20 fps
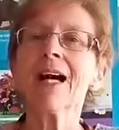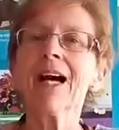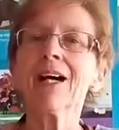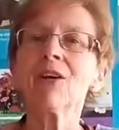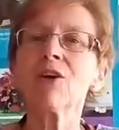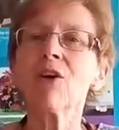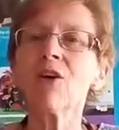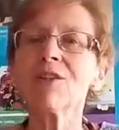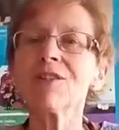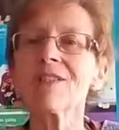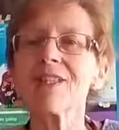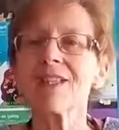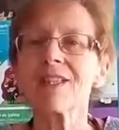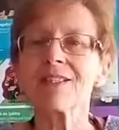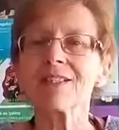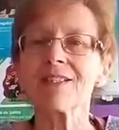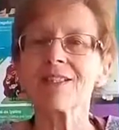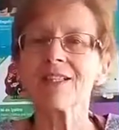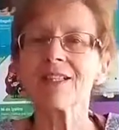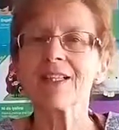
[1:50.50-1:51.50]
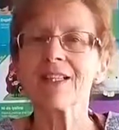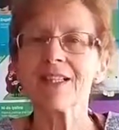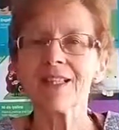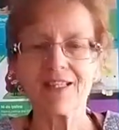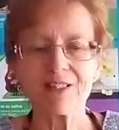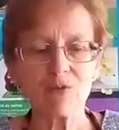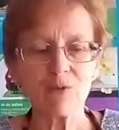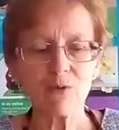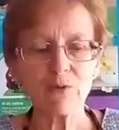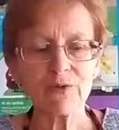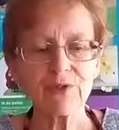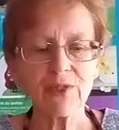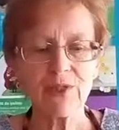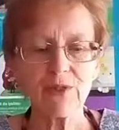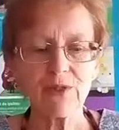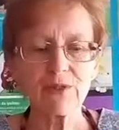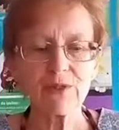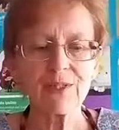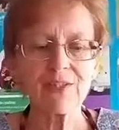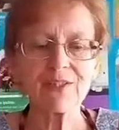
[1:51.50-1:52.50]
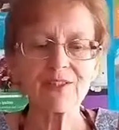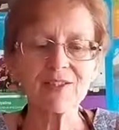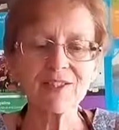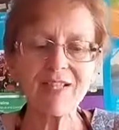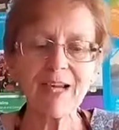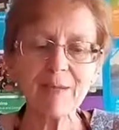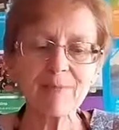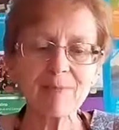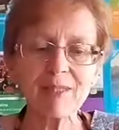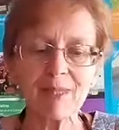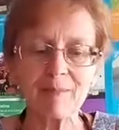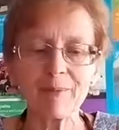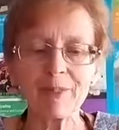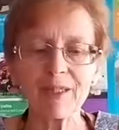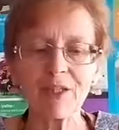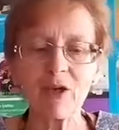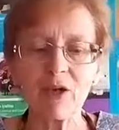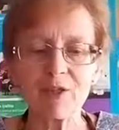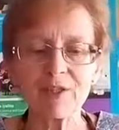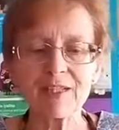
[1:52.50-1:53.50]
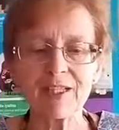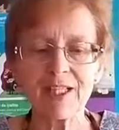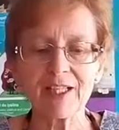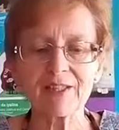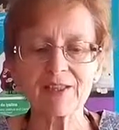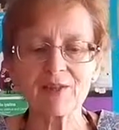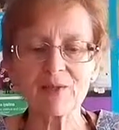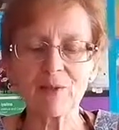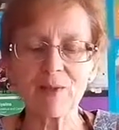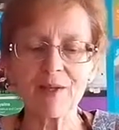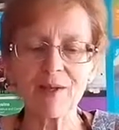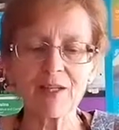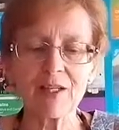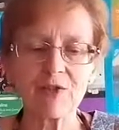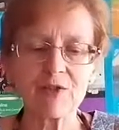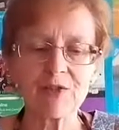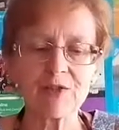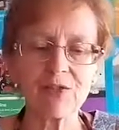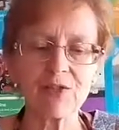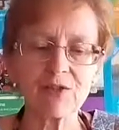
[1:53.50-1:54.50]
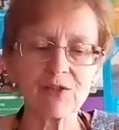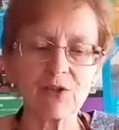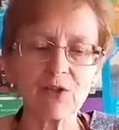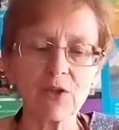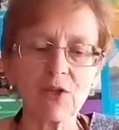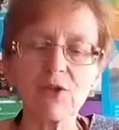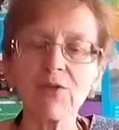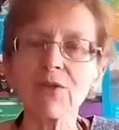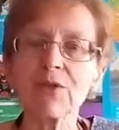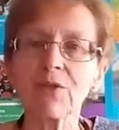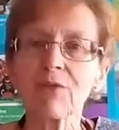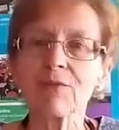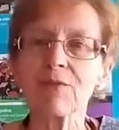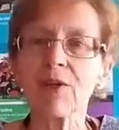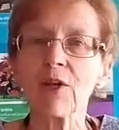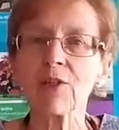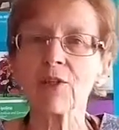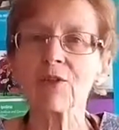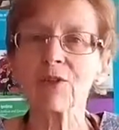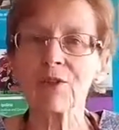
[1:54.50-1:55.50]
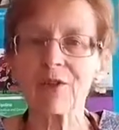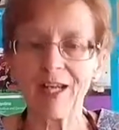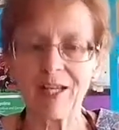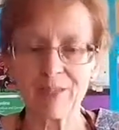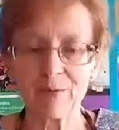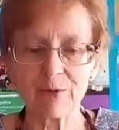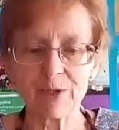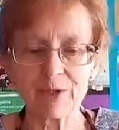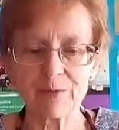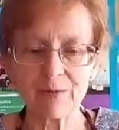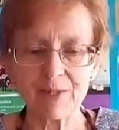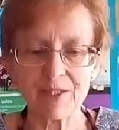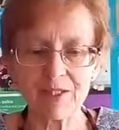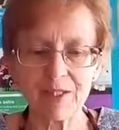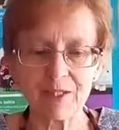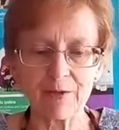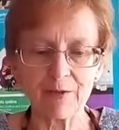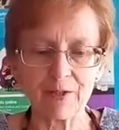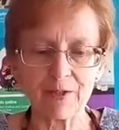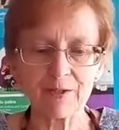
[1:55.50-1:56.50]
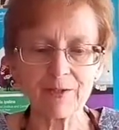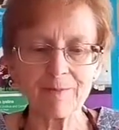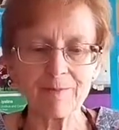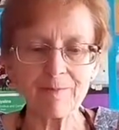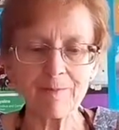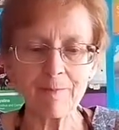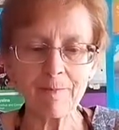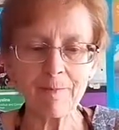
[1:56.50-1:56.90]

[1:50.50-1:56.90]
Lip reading: Our content is also snapped up in contexts where there is a dearth of local language material.